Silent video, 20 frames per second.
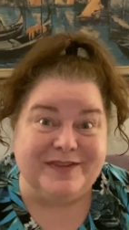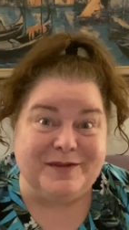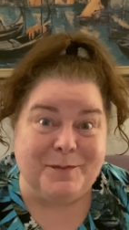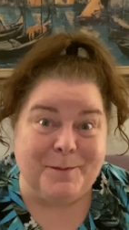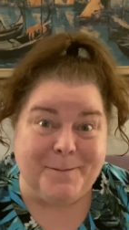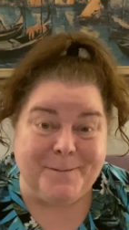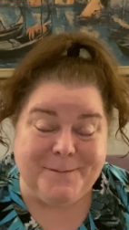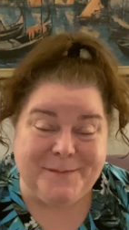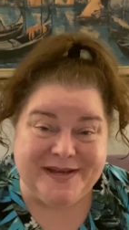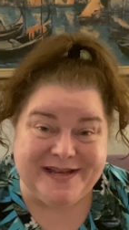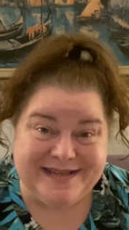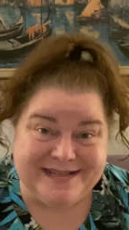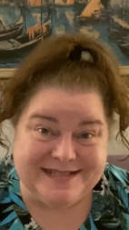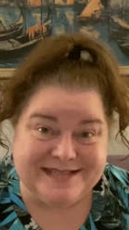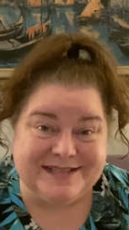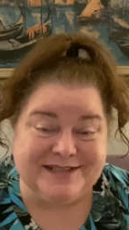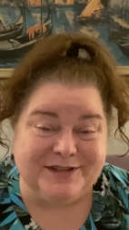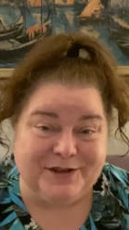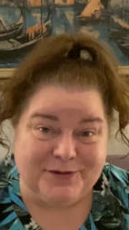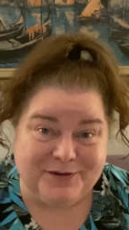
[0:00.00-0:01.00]
the
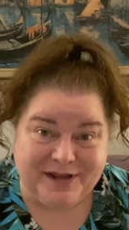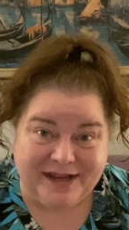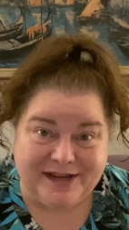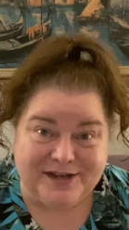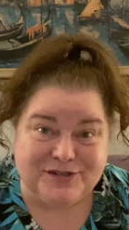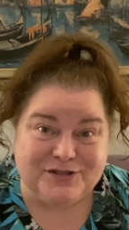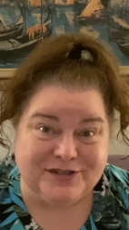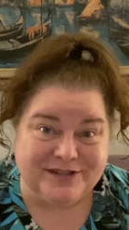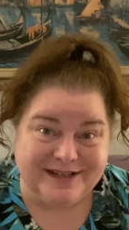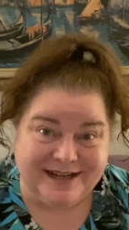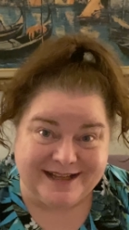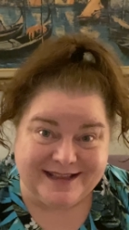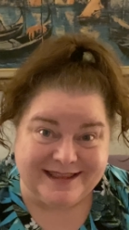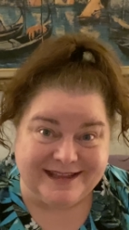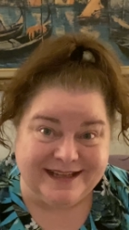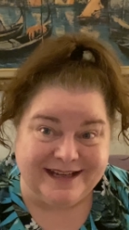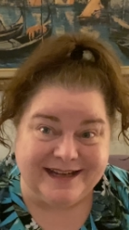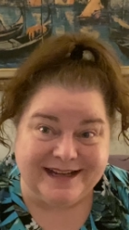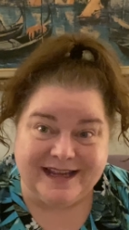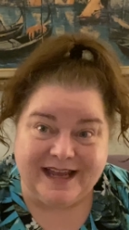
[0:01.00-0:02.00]
best location, I
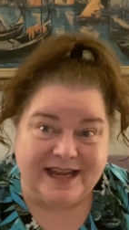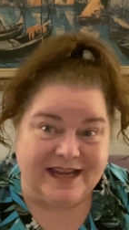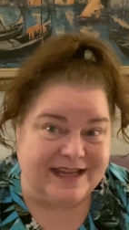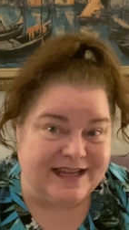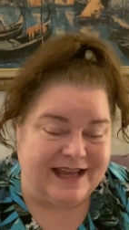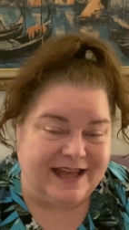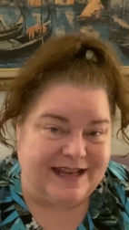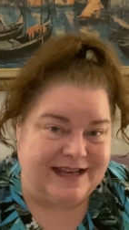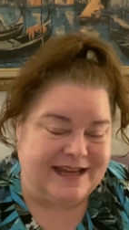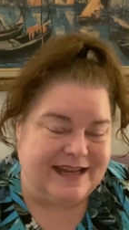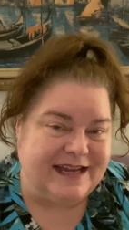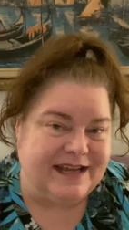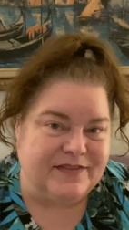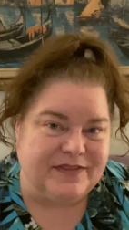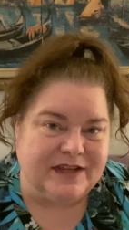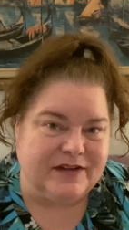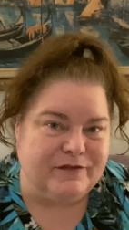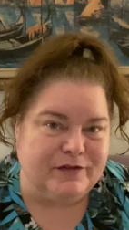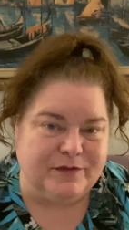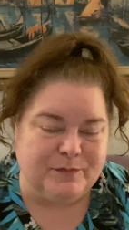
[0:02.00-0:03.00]
think. I, I, can't
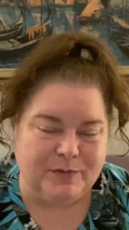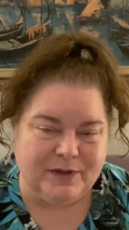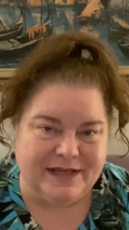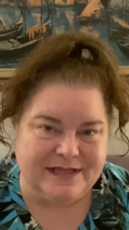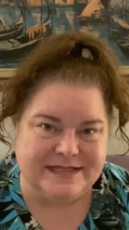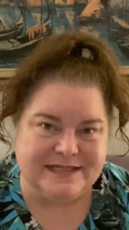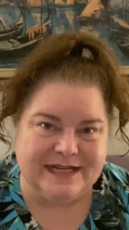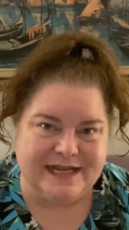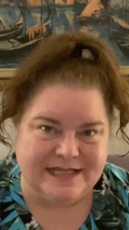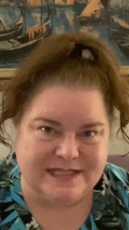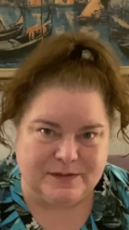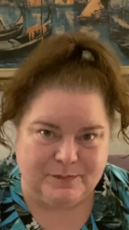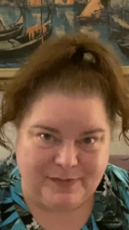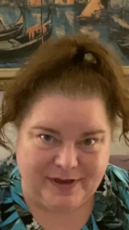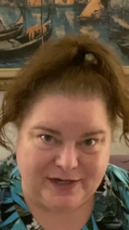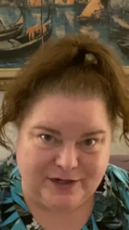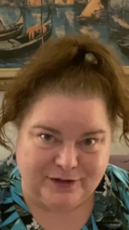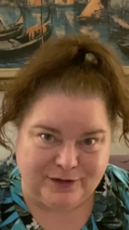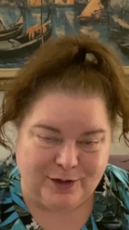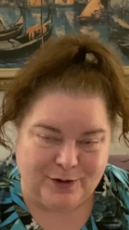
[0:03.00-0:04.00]
think of a place that has a
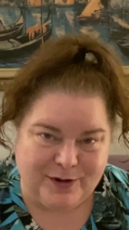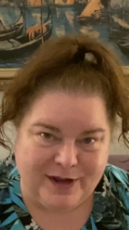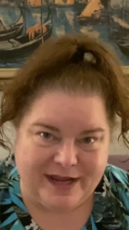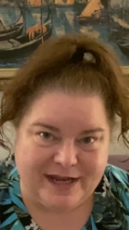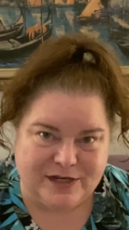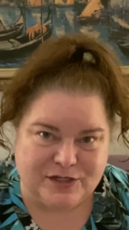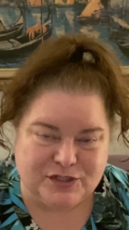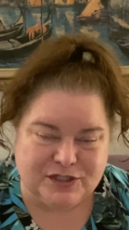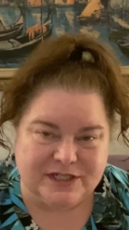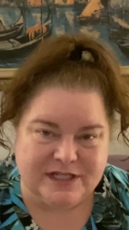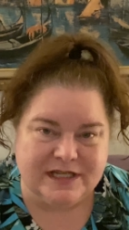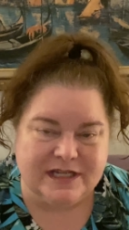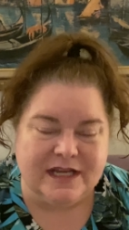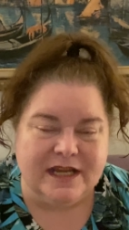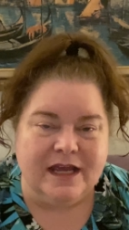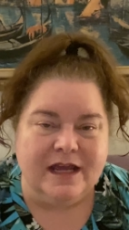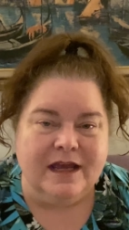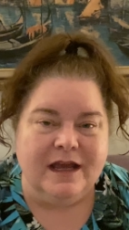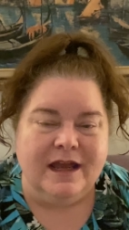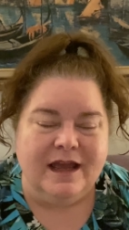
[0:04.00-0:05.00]
better location
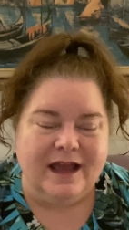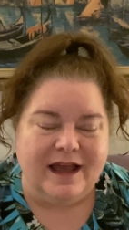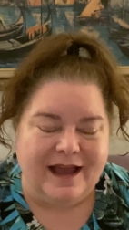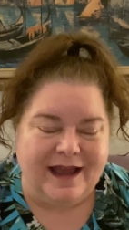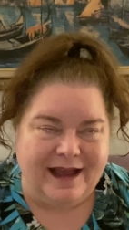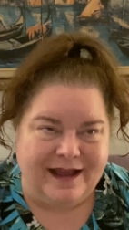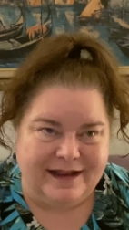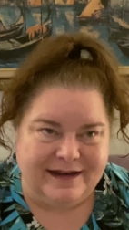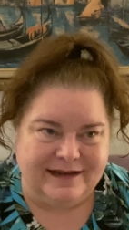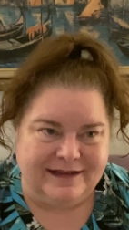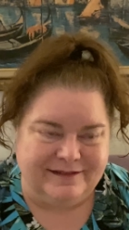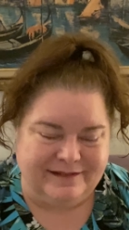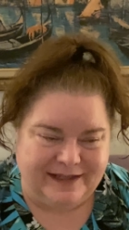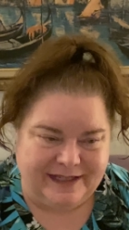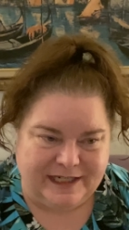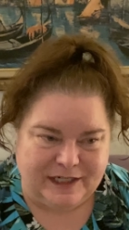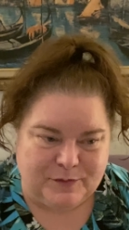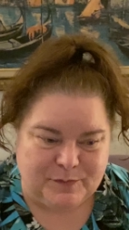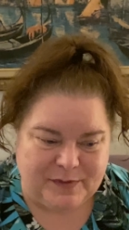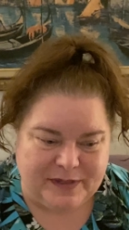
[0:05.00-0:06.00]
at
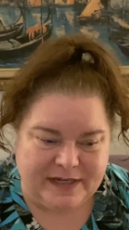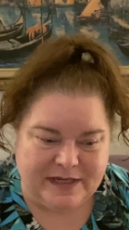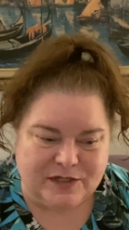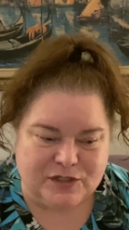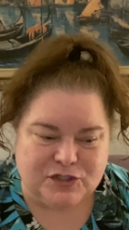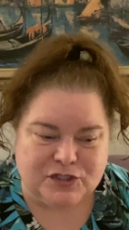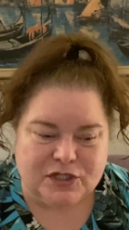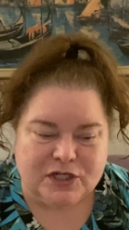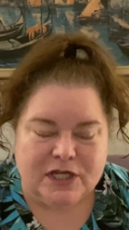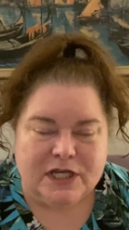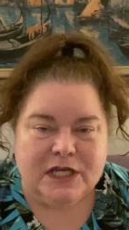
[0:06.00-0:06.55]
Atlantic Beach.